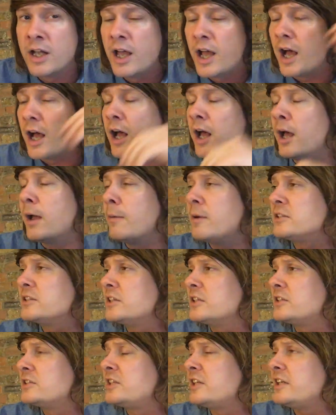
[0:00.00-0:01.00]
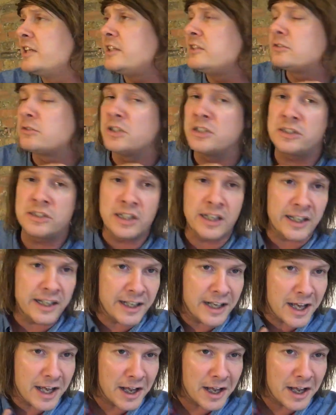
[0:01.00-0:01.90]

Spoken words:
I did a tease recently that